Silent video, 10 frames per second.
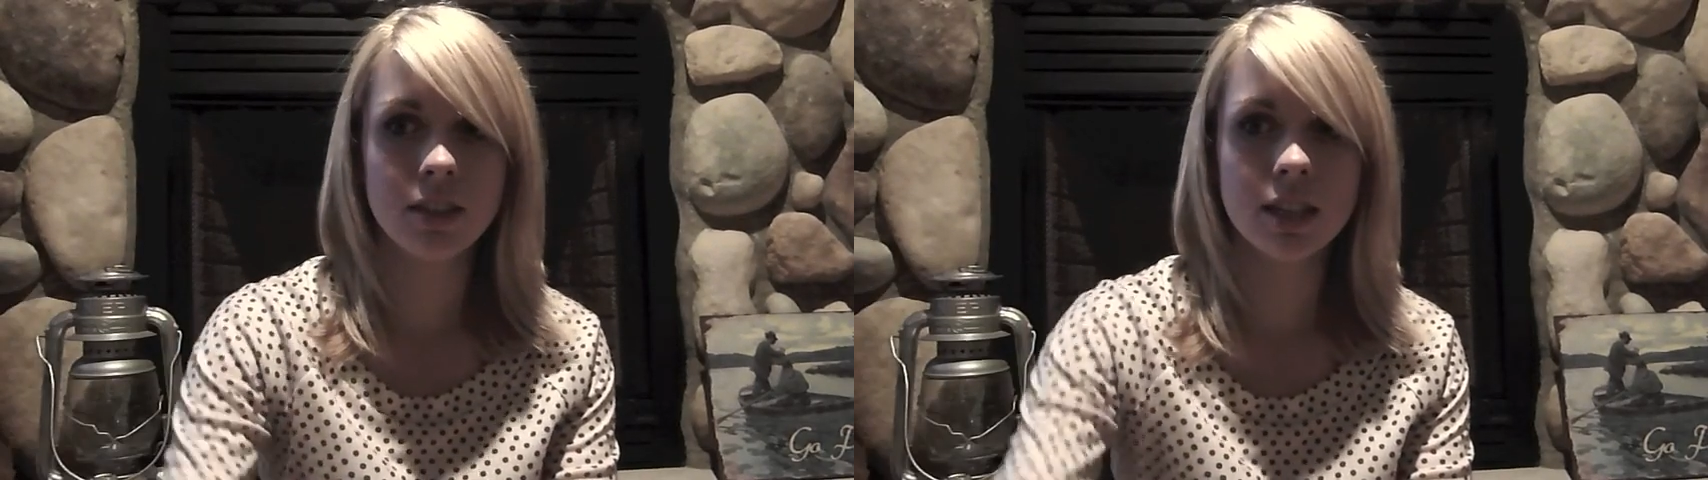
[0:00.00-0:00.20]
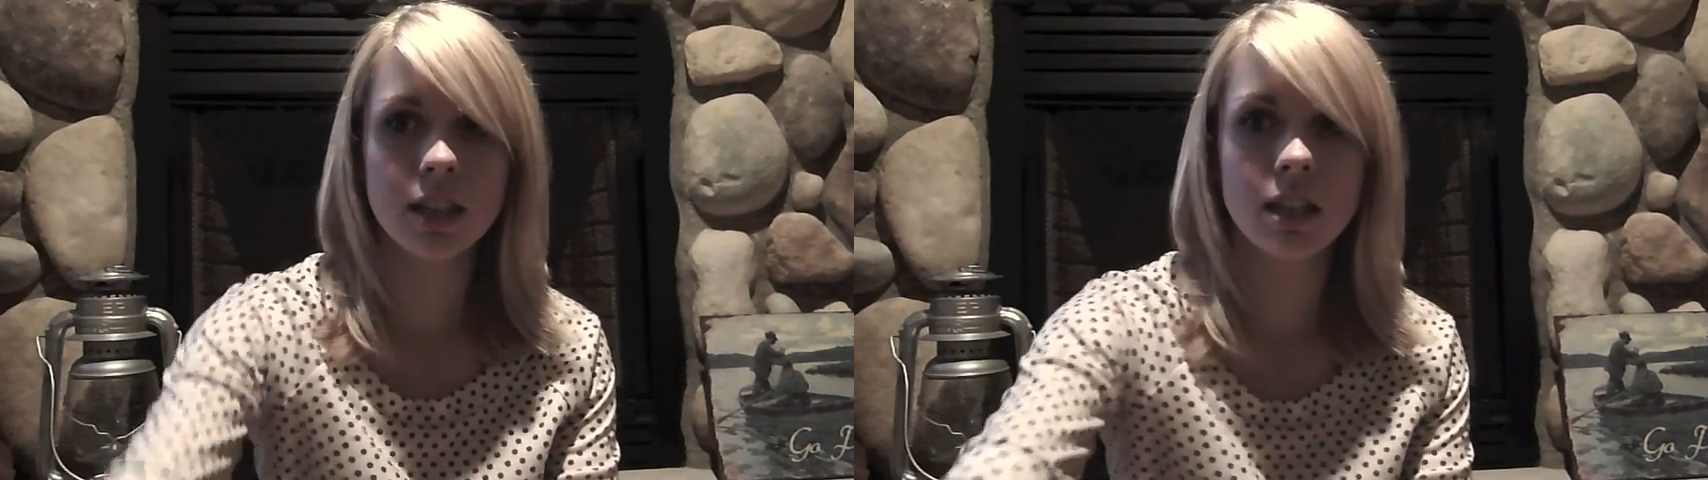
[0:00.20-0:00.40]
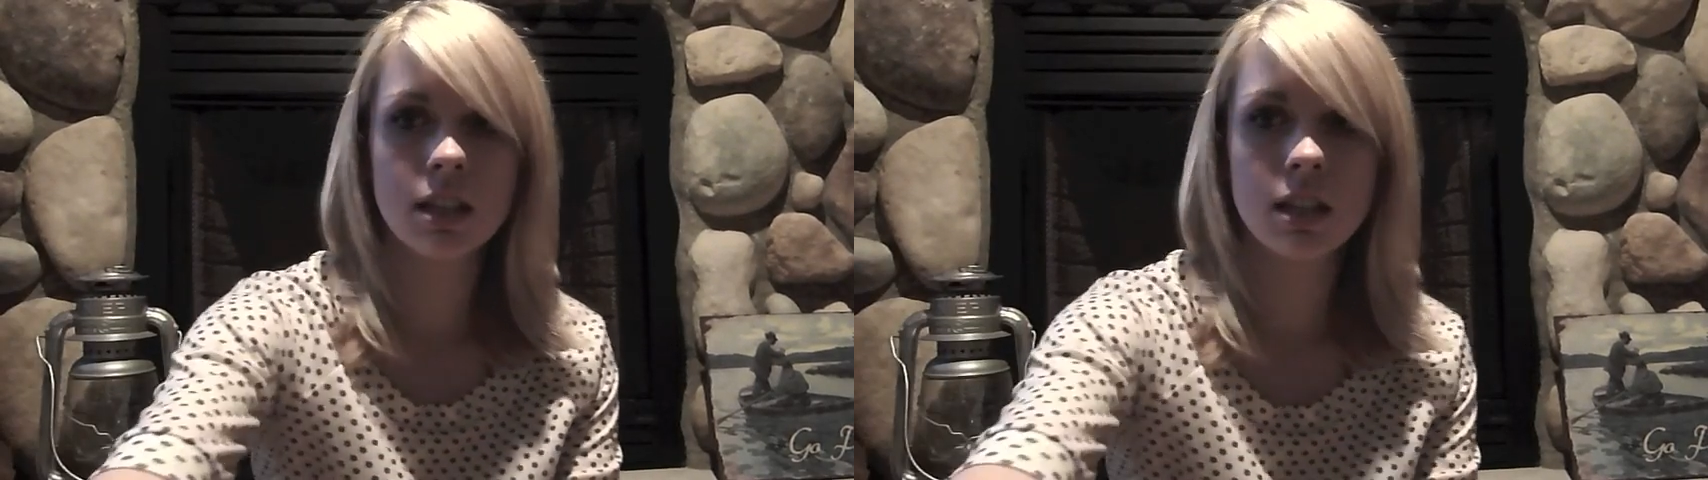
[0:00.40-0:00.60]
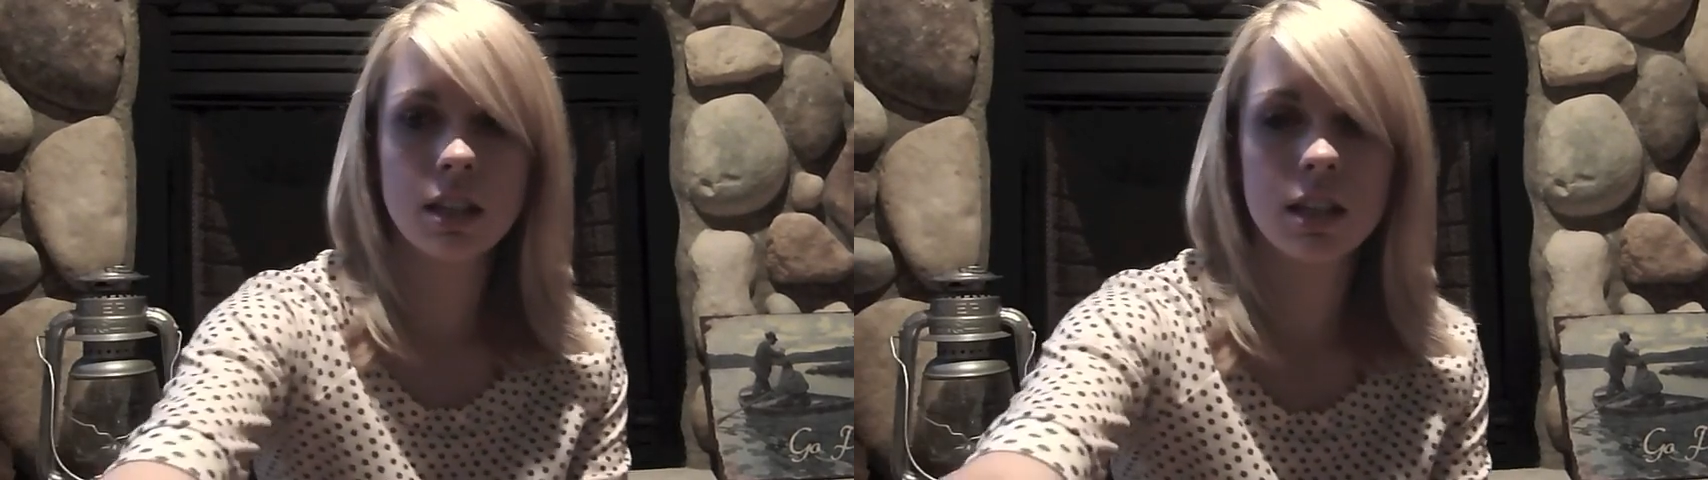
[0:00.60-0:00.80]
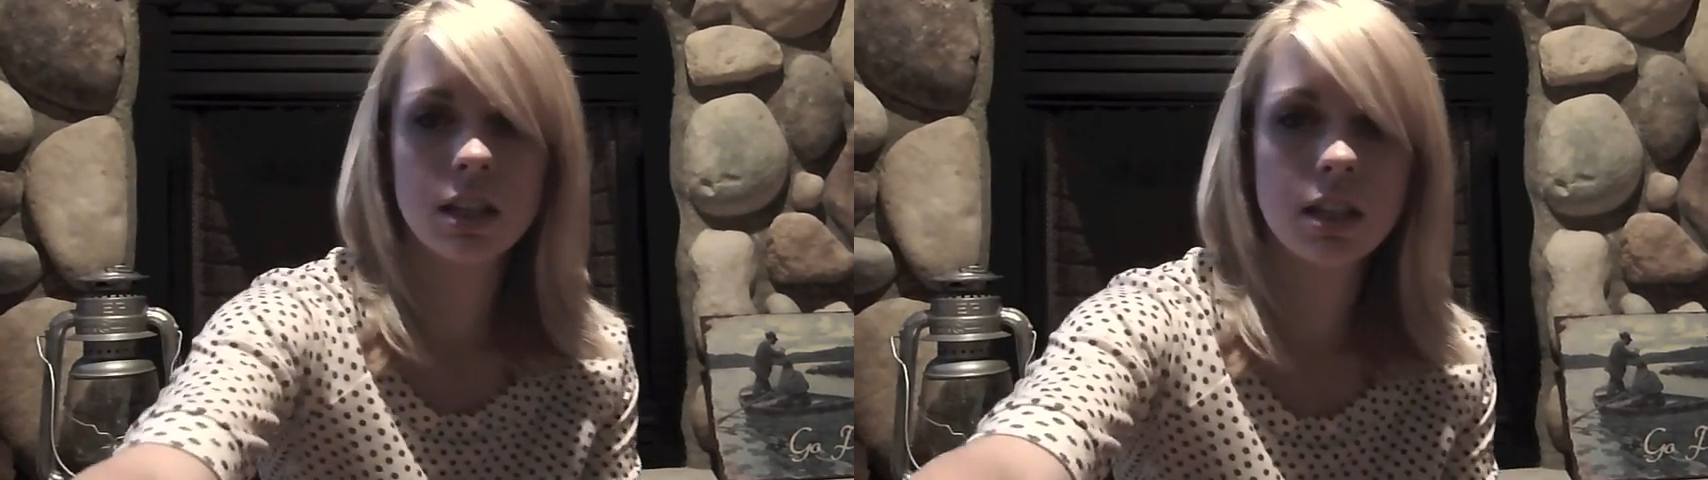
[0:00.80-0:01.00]
Why?
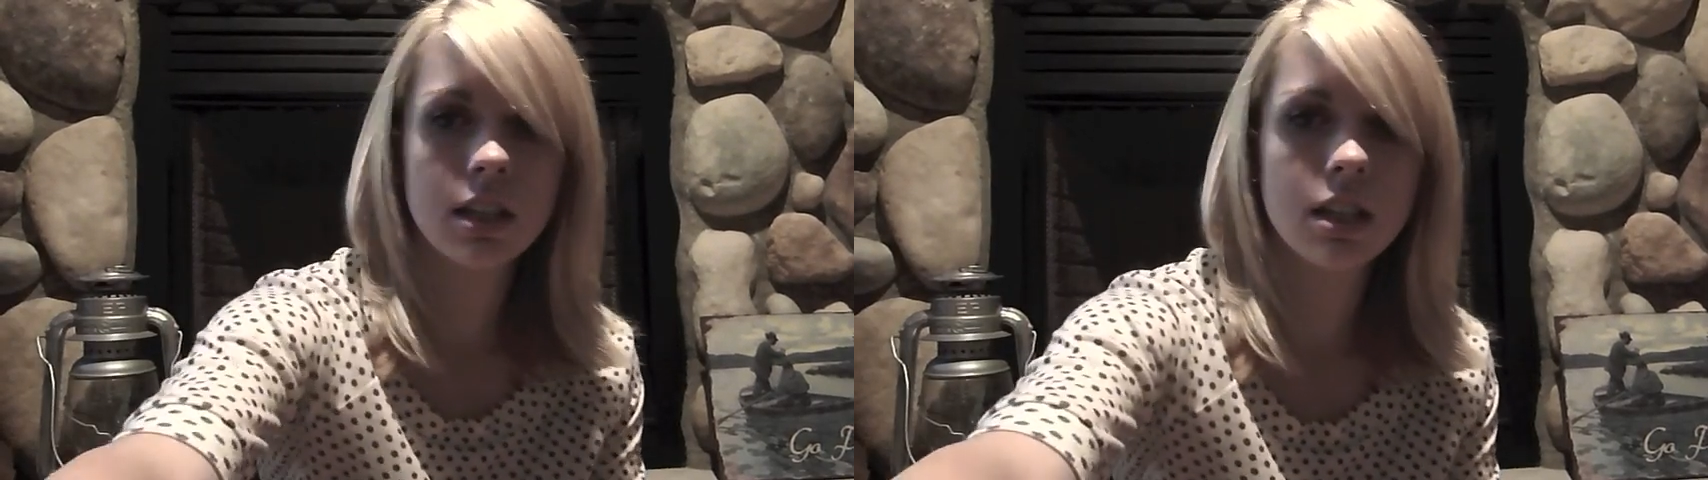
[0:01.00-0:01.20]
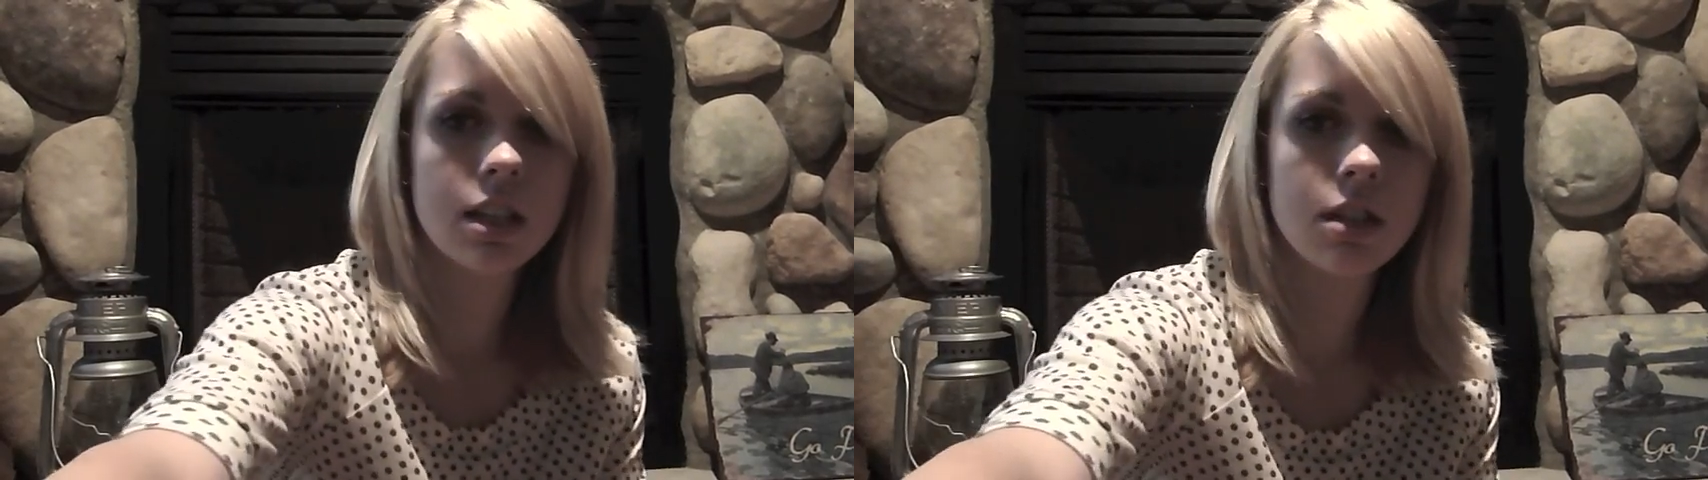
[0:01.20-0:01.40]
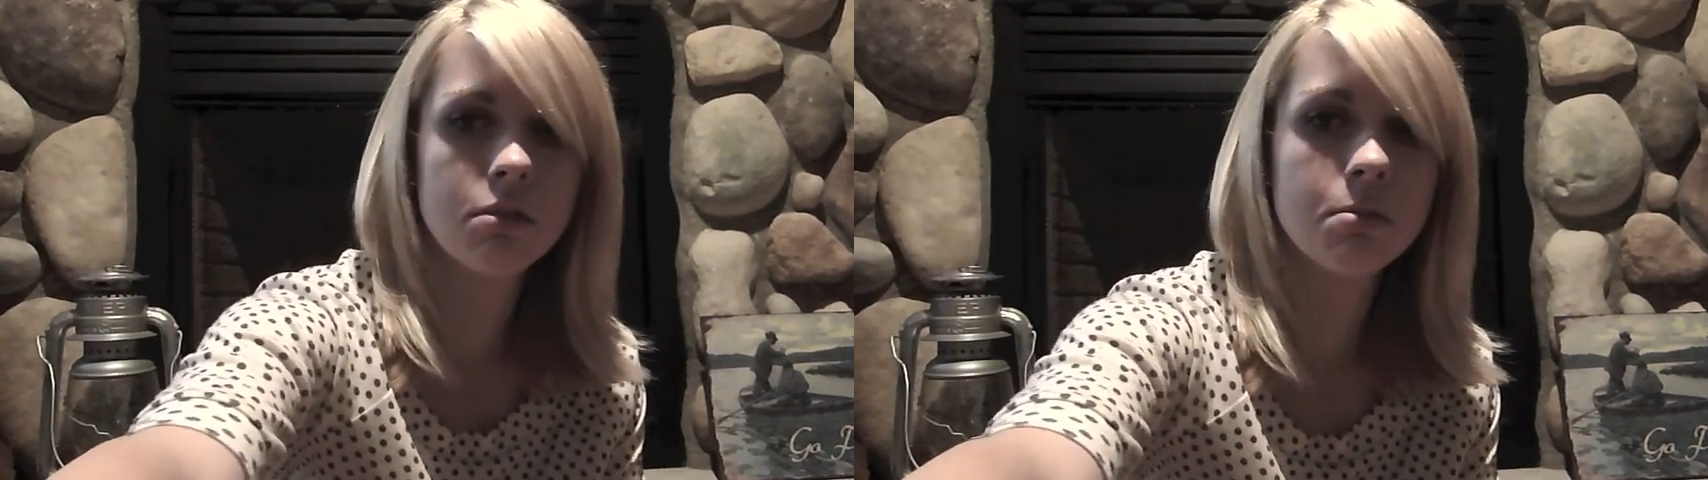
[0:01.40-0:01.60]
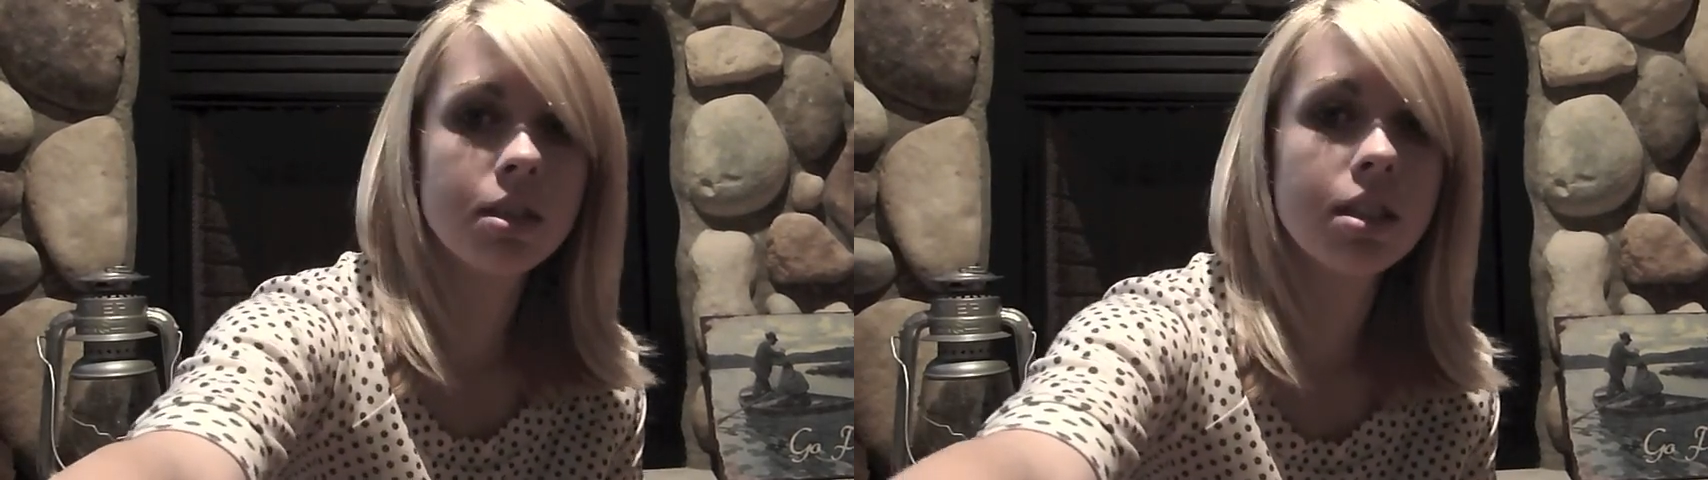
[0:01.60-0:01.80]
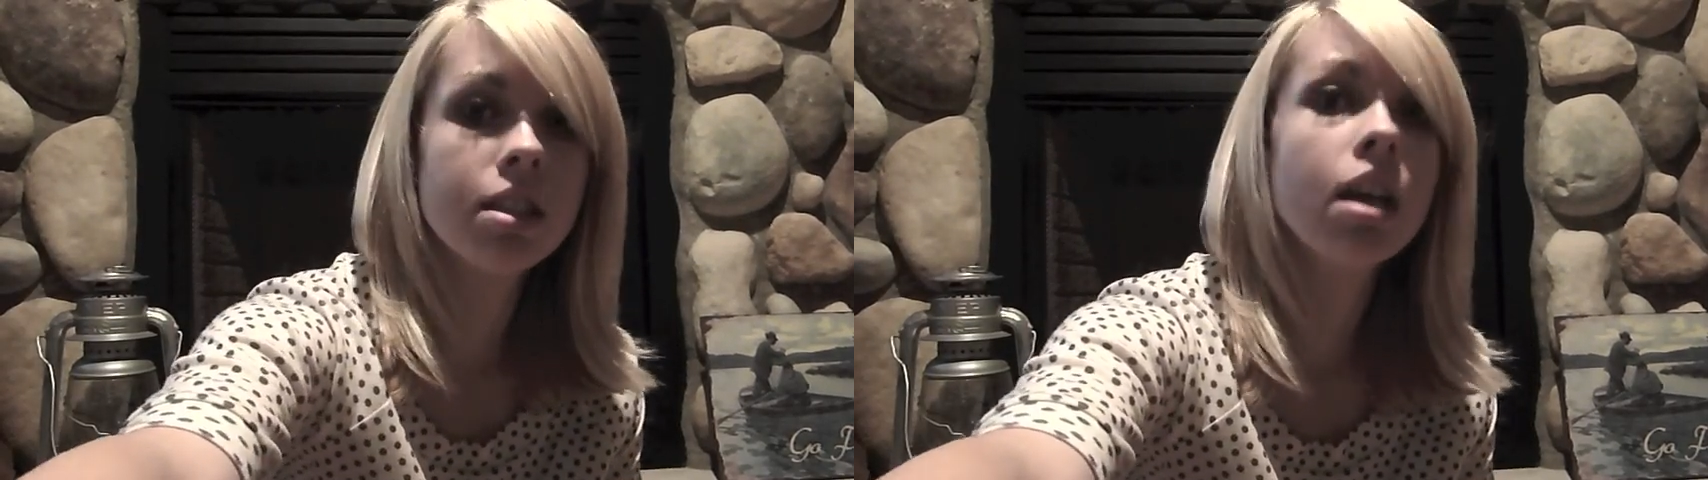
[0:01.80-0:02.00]

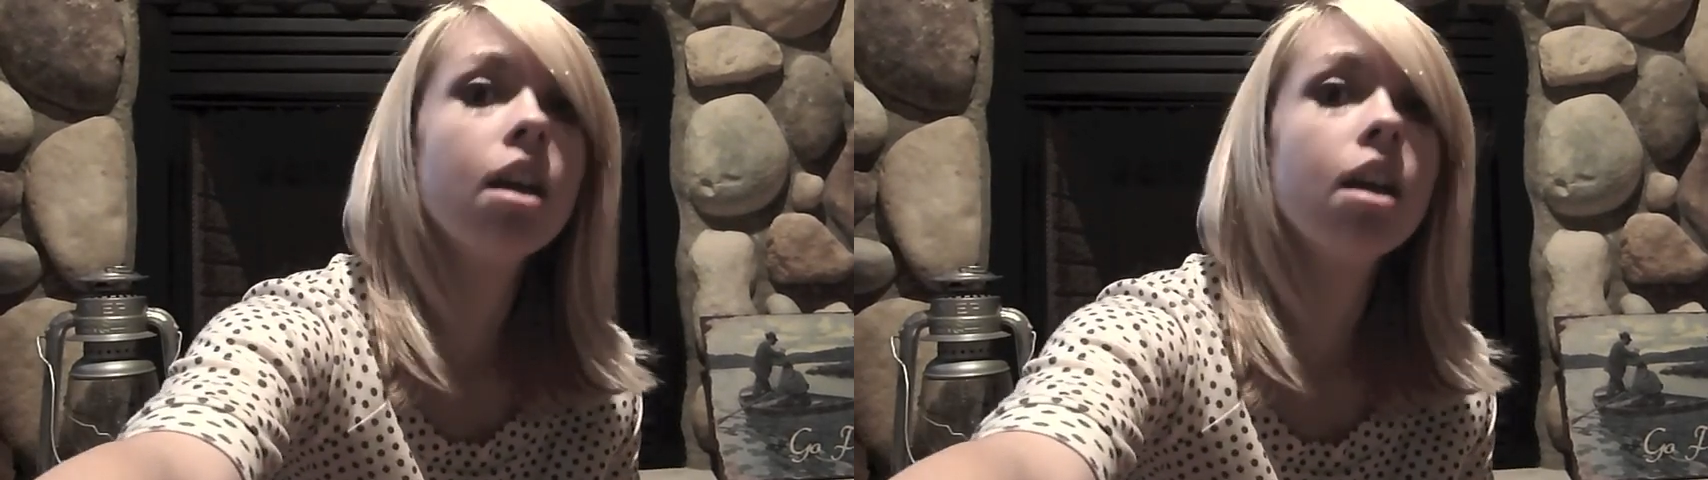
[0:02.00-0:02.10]
Oopsies.